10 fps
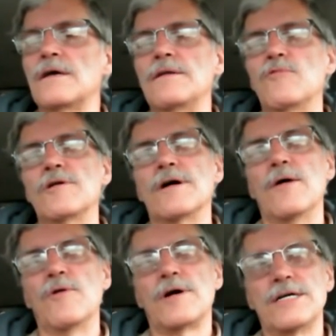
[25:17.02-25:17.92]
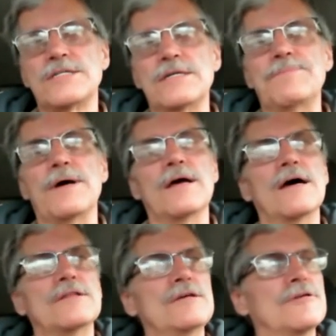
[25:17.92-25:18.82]
And where I, where I sleep at,
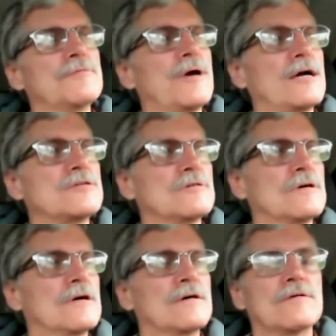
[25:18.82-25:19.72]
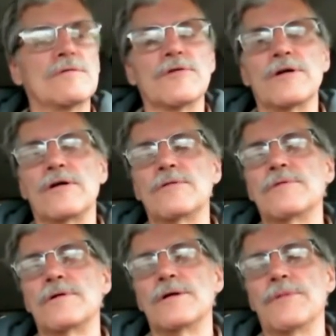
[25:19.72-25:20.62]
at the underpass over, uh, over there
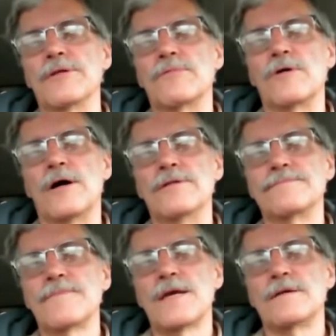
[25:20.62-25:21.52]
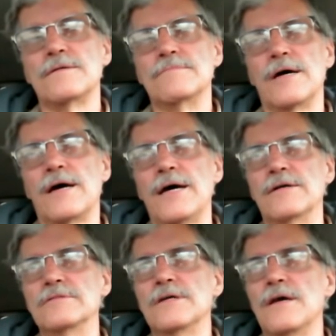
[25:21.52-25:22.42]
uh, by the on, um, in my
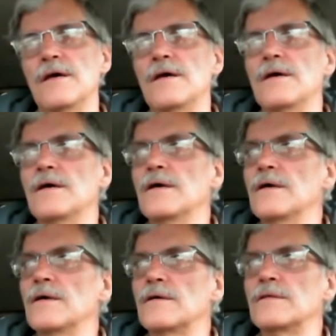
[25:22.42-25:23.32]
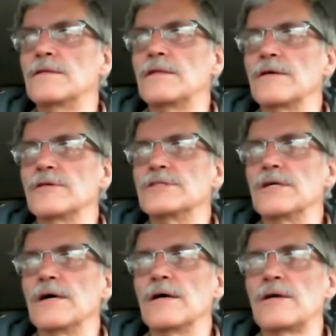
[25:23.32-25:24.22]
hideout, there's
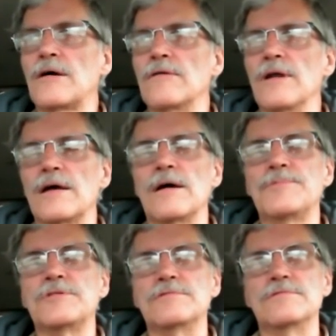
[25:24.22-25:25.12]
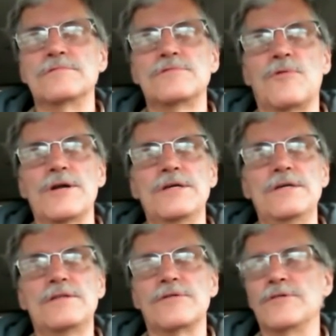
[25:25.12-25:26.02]
uh, like up to
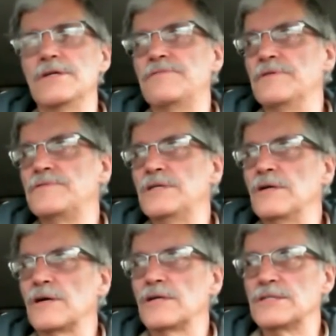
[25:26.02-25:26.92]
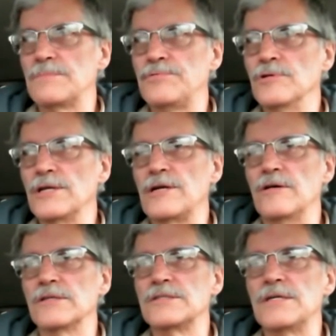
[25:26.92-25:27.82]
20, 30, 50 cars that pull in
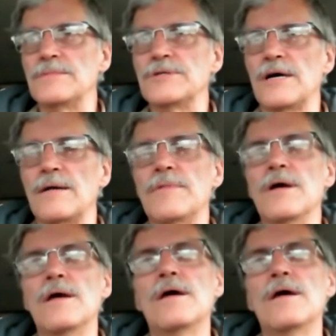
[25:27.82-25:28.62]
all at the same time.